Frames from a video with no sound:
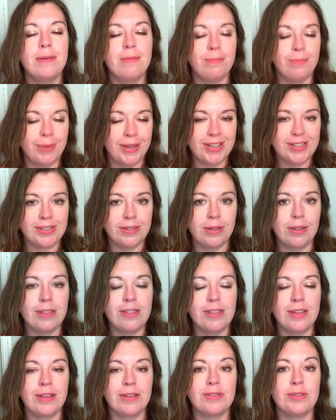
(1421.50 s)
based on the
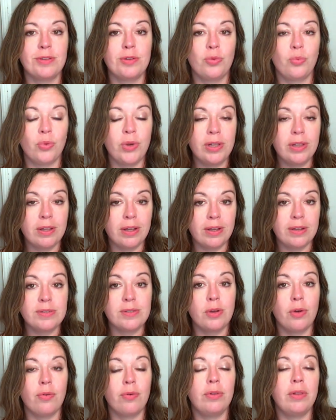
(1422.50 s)
things that you realized
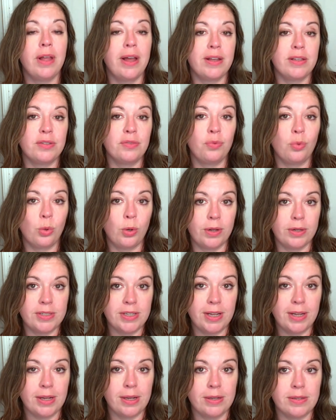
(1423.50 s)
over the last forty
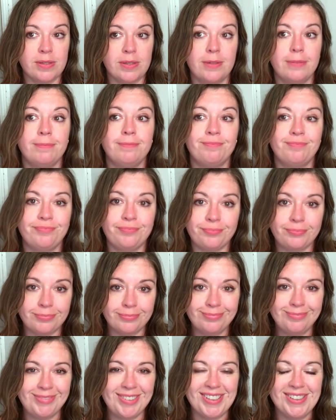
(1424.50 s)
days?
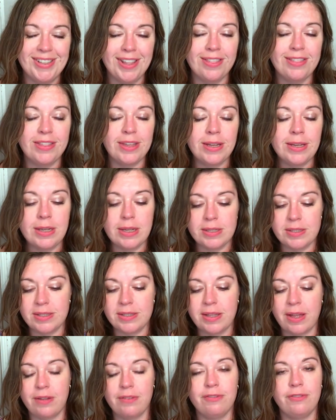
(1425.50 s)
The thing is, is
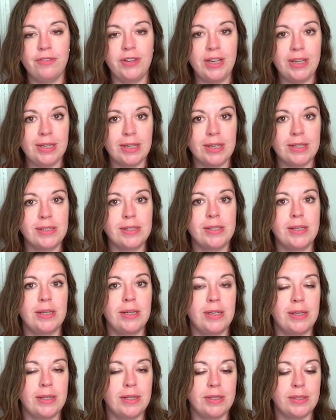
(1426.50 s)
that Venus
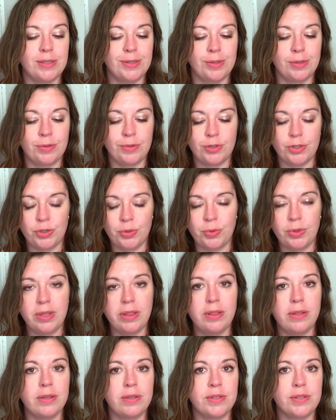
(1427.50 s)
is
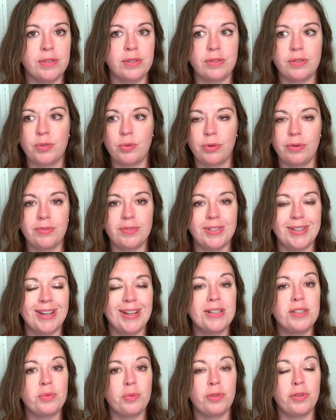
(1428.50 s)
doing this sort of
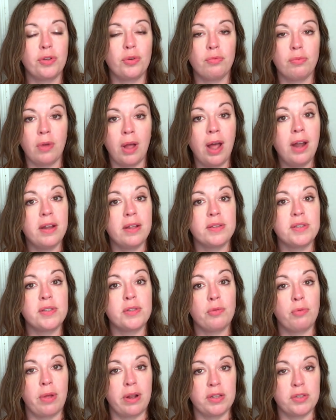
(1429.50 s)
dance with Uranus
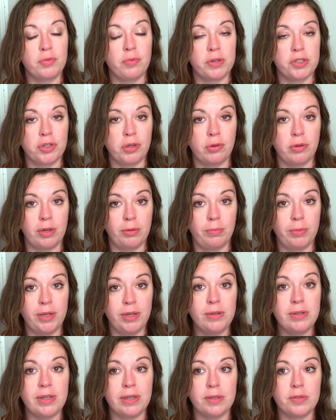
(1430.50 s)
throughout its retrograde
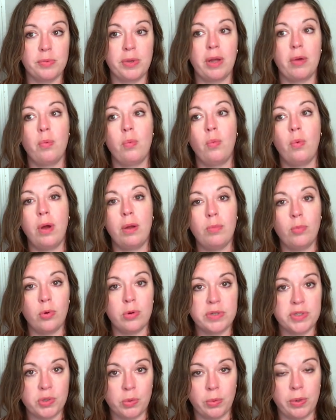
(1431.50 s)
period. We've got one more
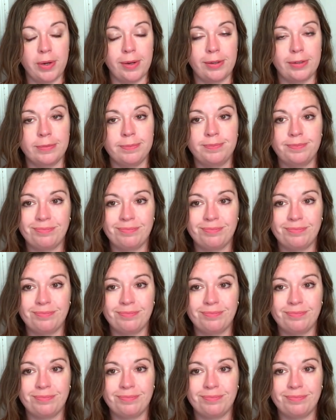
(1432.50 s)
square